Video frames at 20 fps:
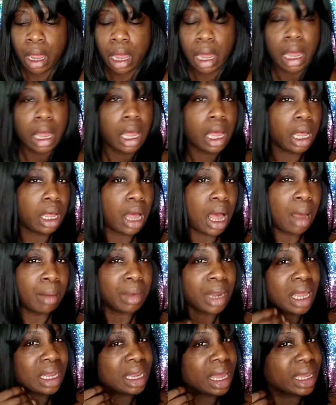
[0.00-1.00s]
I'm
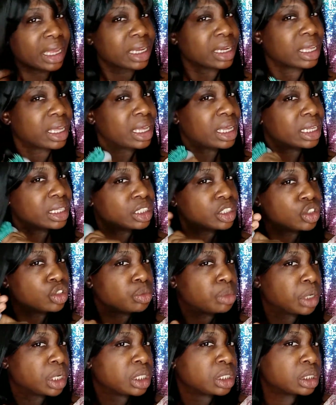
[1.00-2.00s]
not liking the ends too
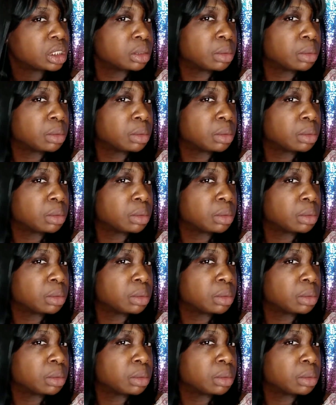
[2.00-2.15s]
much,